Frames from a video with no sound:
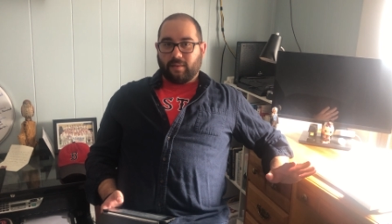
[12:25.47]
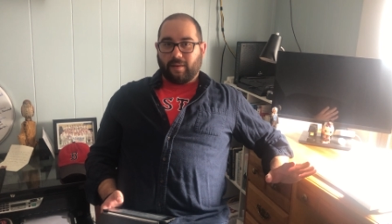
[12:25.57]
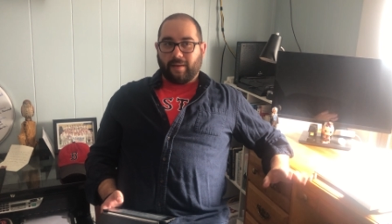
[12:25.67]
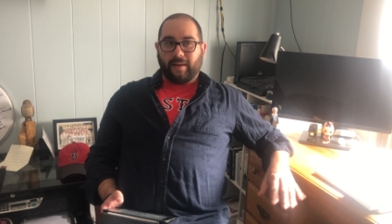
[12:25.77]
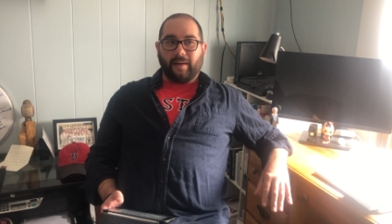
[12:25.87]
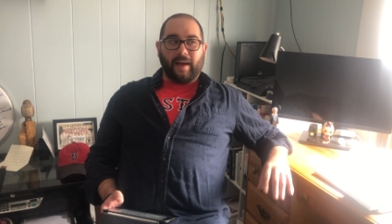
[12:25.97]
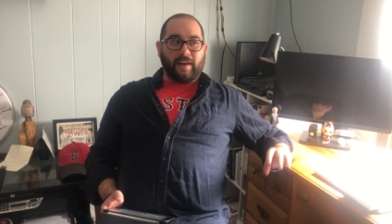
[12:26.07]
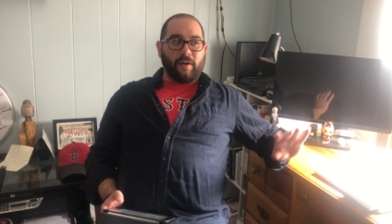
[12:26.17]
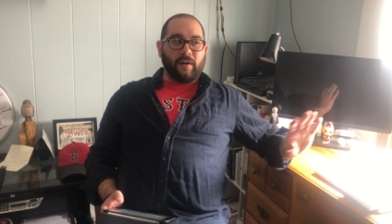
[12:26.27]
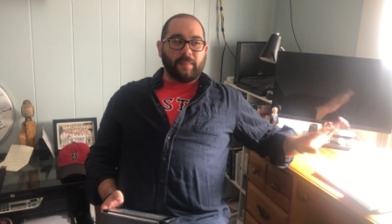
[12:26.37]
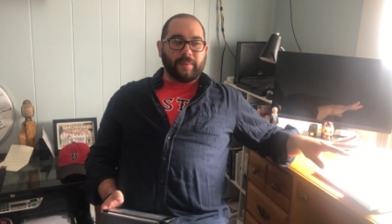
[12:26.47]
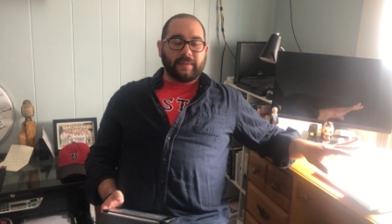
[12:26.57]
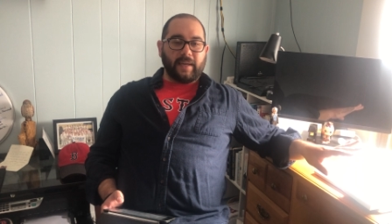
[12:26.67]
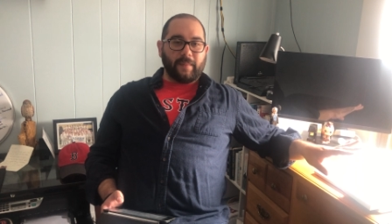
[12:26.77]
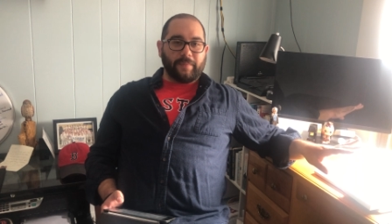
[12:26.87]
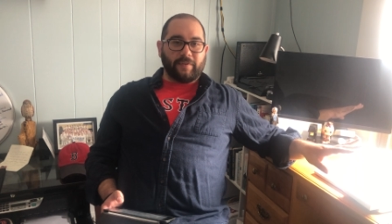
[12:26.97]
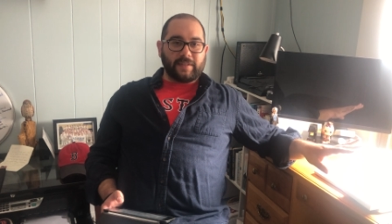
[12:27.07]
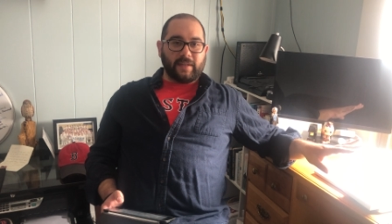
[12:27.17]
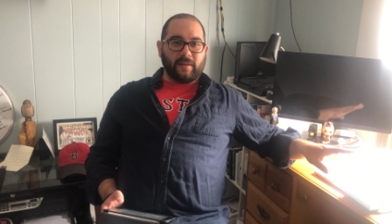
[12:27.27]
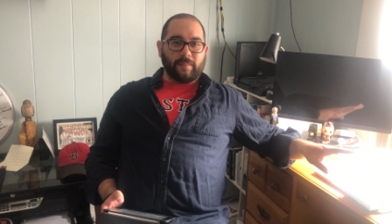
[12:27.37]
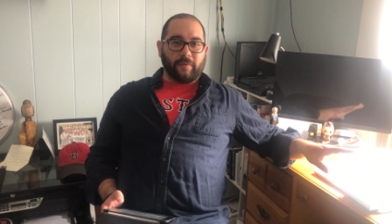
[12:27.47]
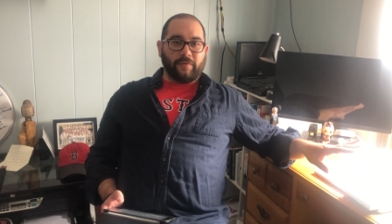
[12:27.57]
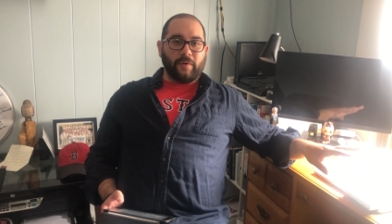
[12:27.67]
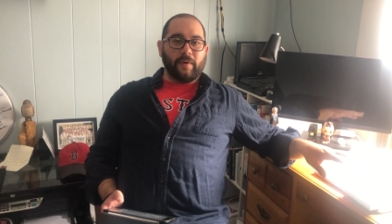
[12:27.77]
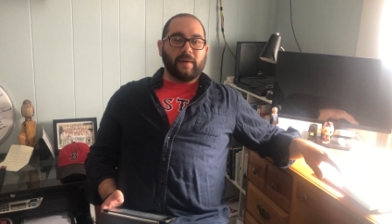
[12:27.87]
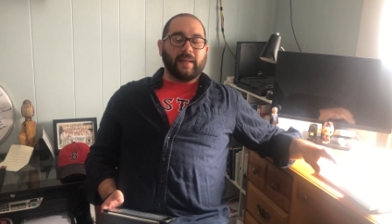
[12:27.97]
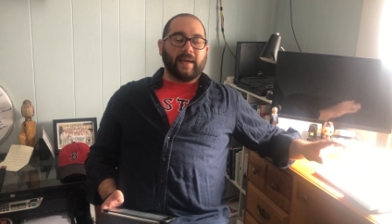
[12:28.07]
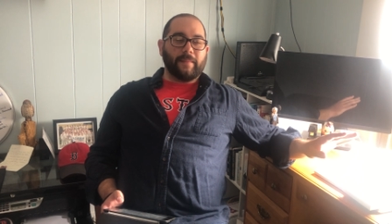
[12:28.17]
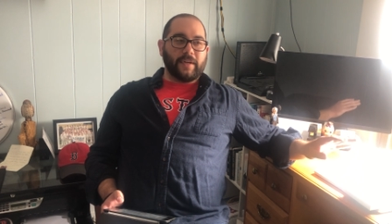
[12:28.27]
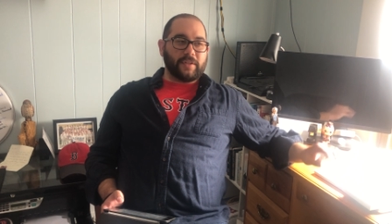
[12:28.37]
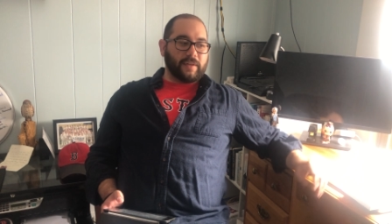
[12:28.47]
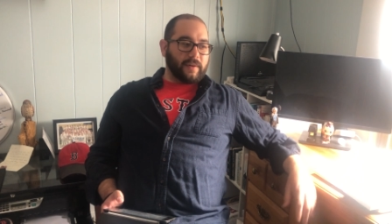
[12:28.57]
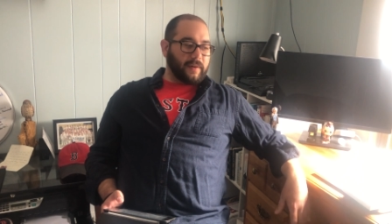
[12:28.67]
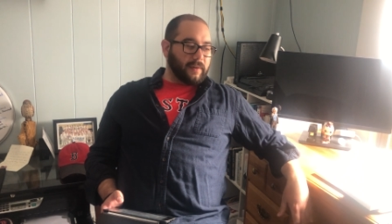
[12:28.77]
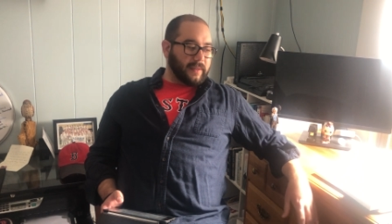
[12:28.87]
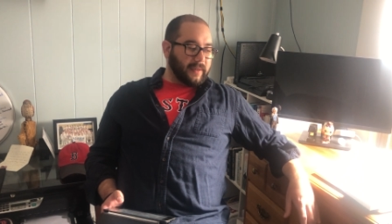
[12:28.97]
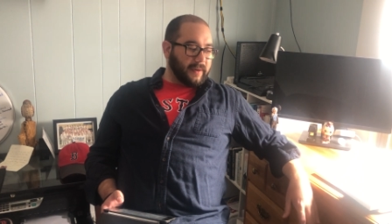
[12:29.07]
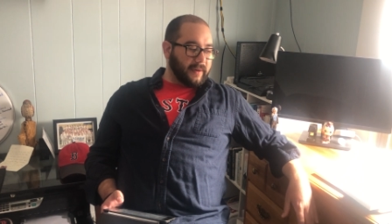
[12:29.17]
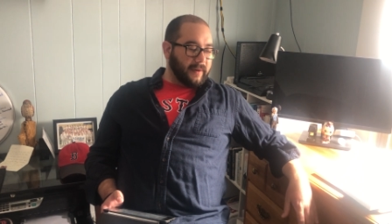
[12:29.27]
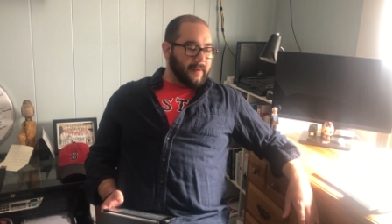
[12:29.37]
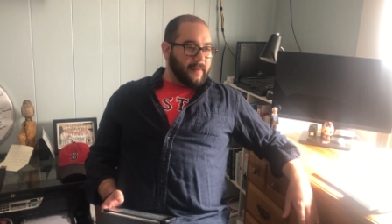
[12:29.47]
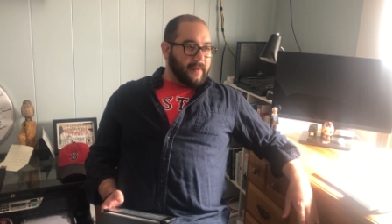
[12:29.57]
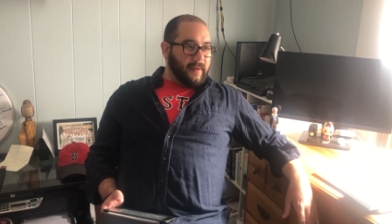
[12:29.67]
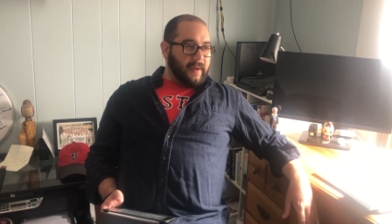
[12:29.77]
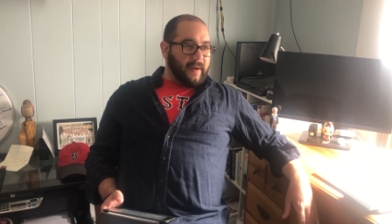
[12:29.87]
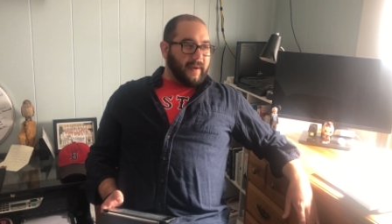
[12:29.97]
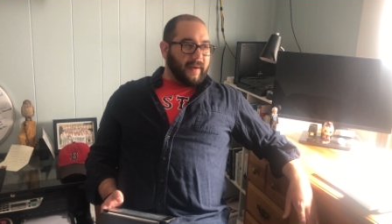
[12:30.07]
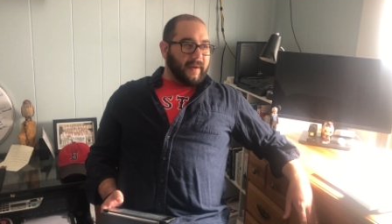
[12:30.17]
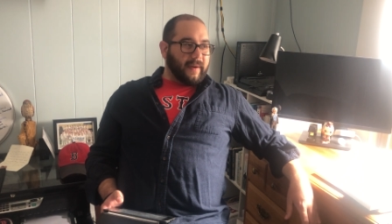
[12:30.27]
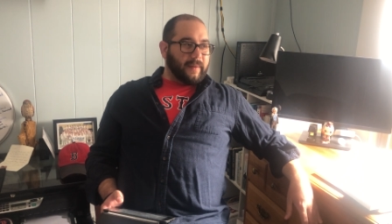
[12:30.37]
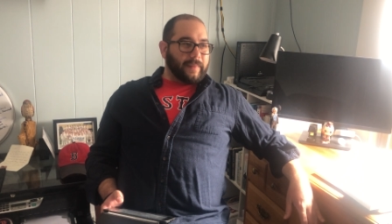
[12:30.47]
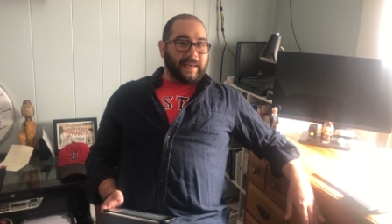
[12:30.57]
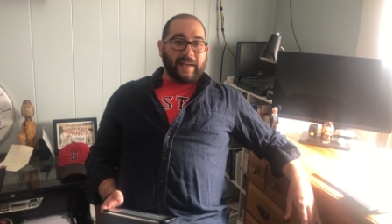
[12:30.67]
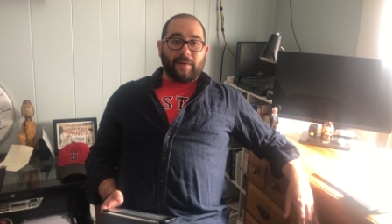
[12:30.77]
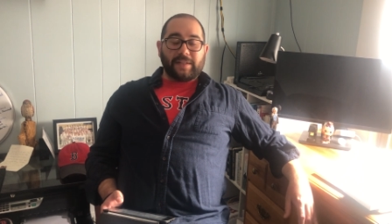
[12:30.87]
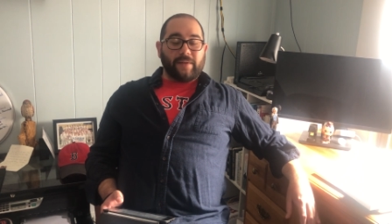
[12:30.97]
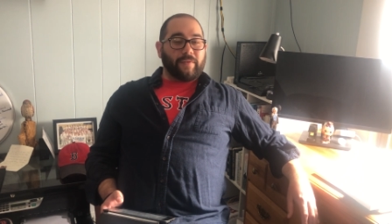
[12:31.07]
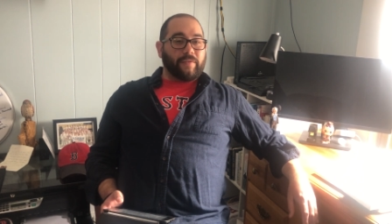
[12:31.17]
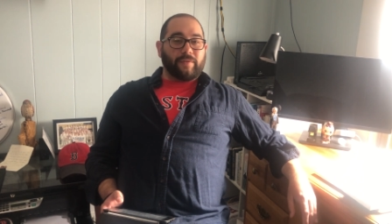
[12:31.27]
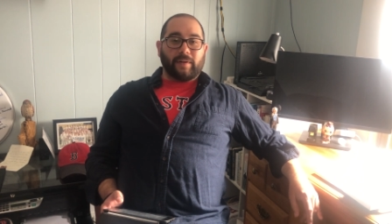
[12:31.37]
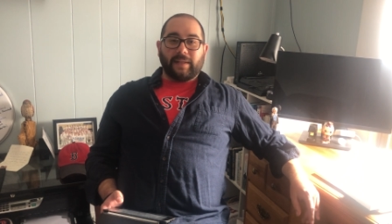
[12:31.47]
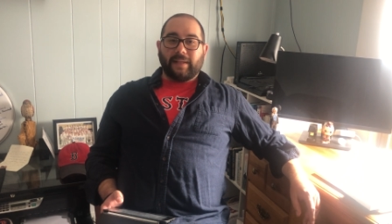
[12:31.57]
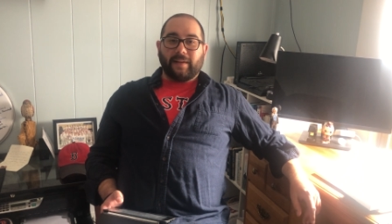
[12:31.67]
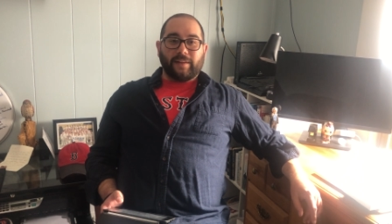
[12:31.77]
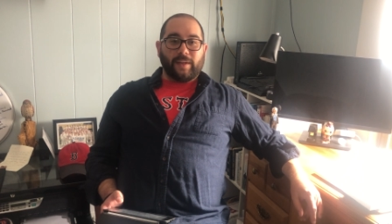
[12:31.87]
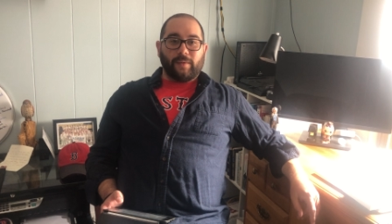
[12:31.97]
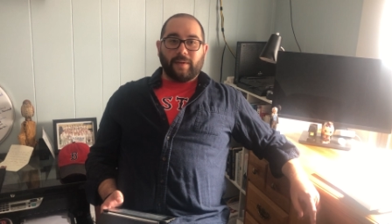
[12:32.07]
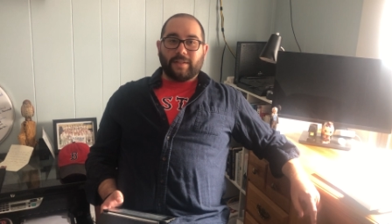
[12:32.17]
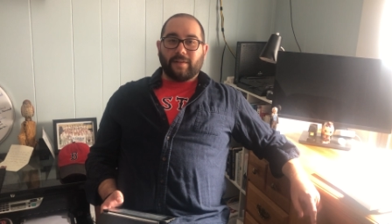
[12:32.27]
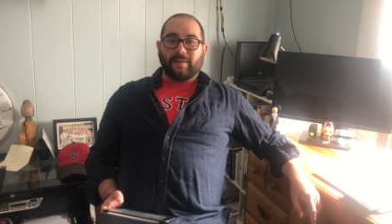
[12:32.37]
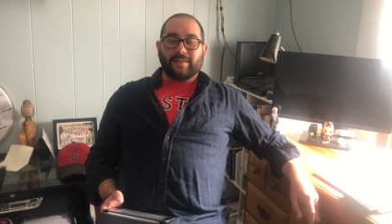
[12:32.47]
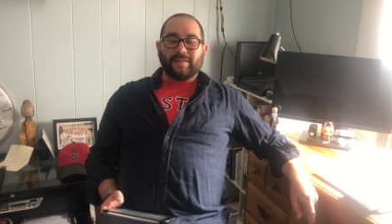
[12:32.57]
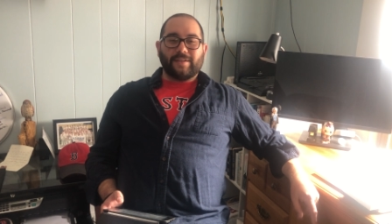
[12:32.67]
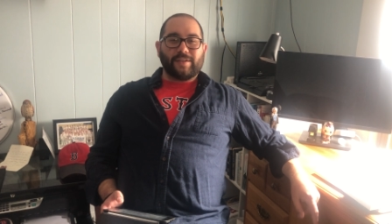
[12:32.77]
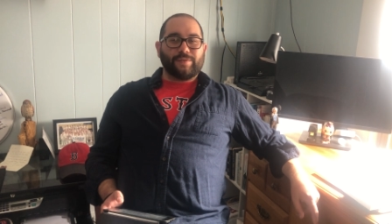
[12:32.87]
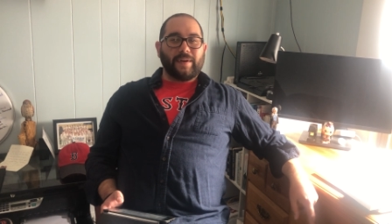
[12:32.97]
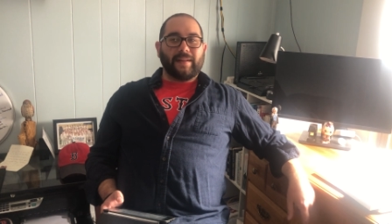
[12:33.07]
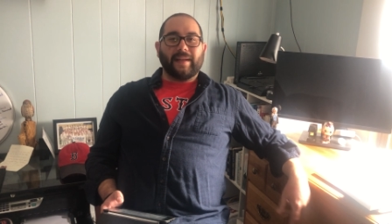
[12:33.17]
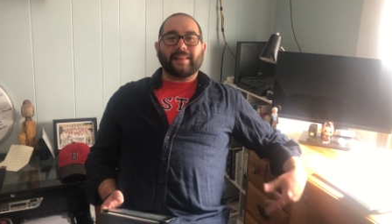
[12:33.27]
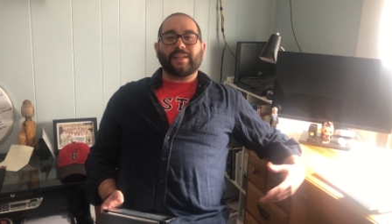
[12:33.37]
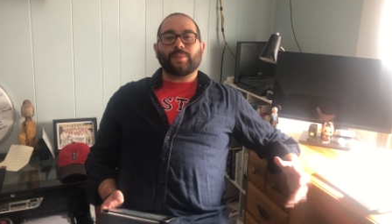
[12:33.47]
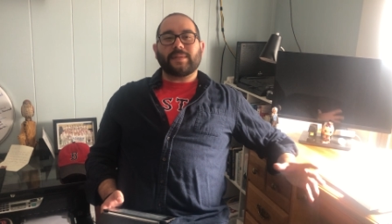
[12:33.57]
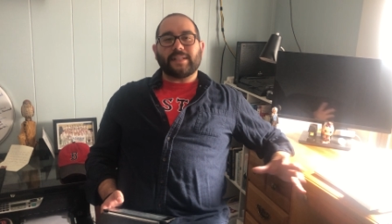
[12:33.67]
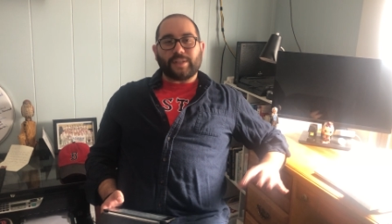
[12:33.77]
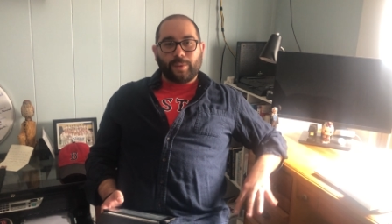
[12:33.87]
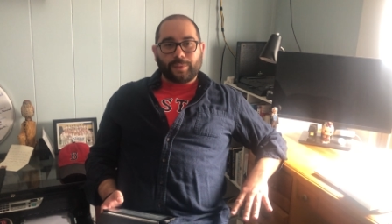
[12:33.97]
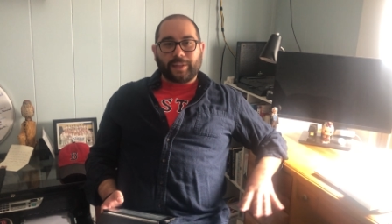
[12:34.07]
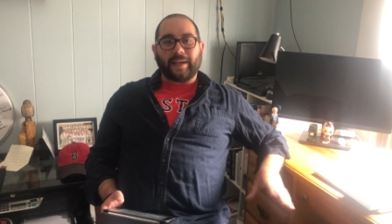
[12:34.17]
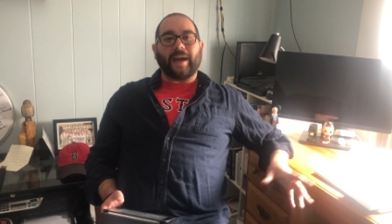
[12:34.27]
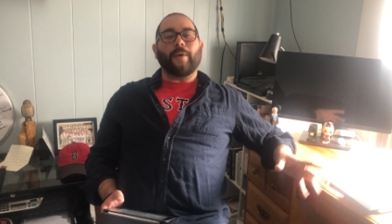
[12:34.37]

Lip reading: All right, I had already put that up for sale before, like I mentioned earlier, and now it's up for free on the originals. It just felt like this was its own thing.